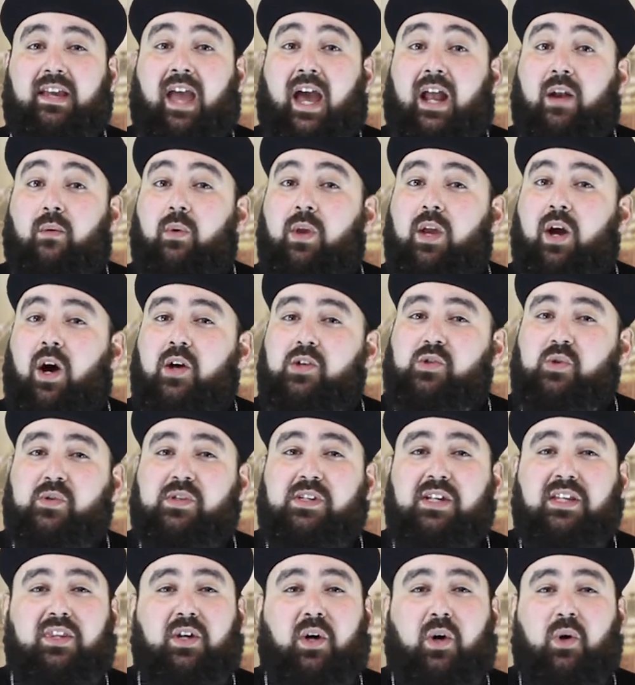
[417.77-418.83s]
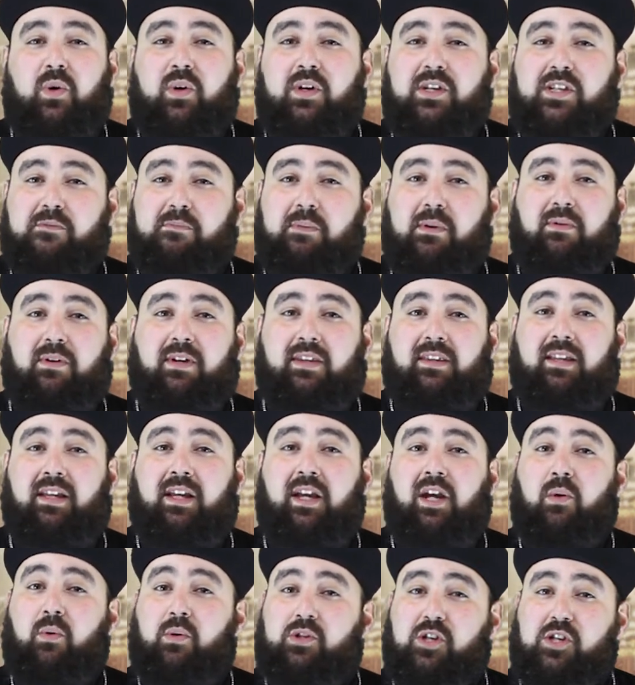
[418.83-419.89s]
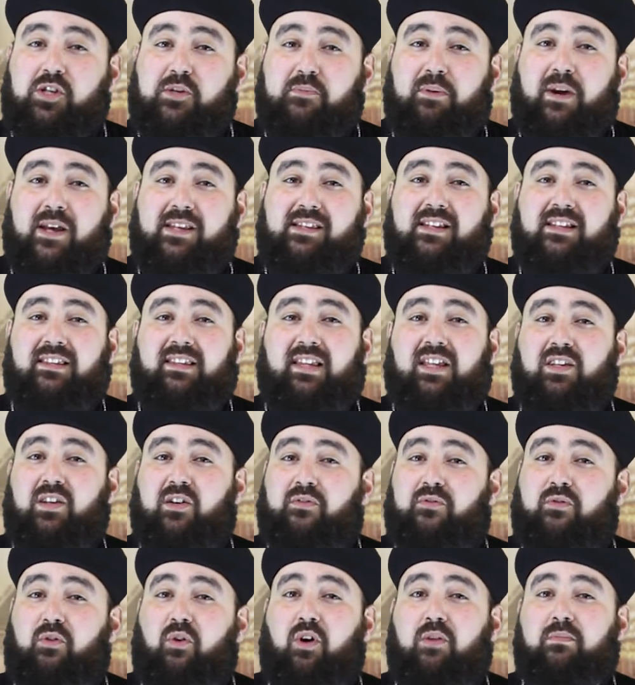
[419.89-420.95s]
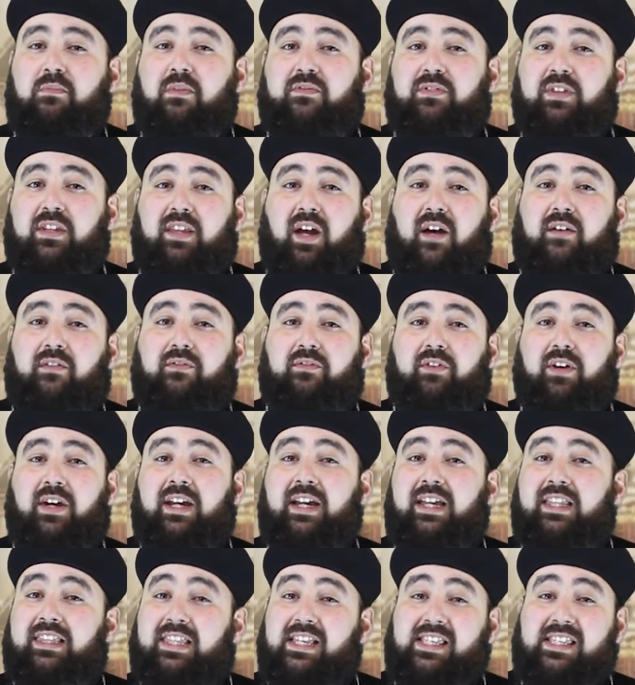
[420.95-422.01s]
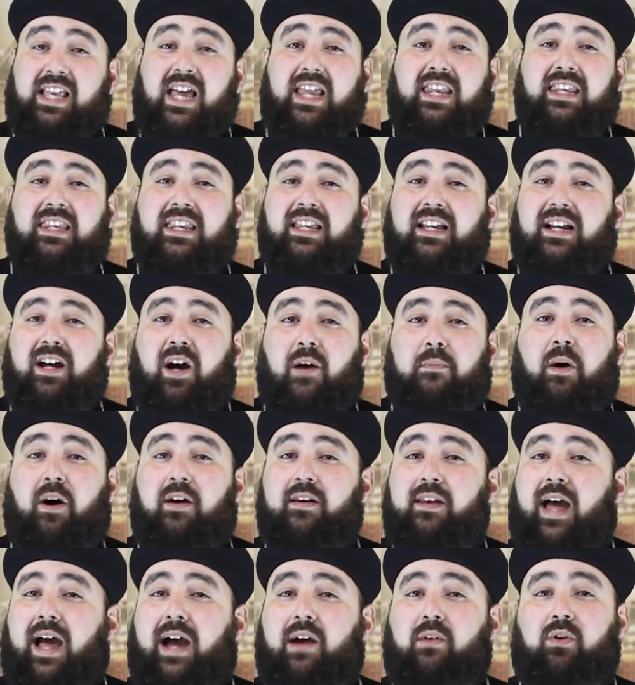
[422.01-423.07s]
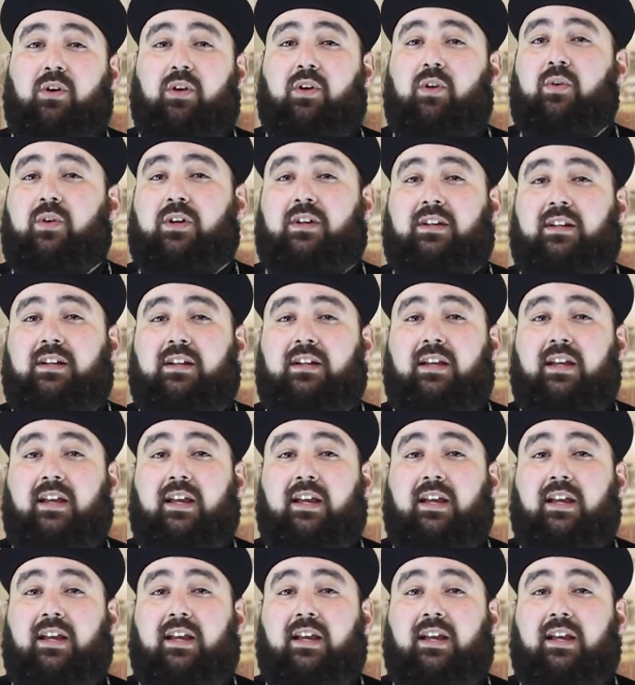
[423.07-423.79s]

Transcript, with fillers: And we also see the Holy Spirit, which is present in the form of the dove, descending upon our Lord.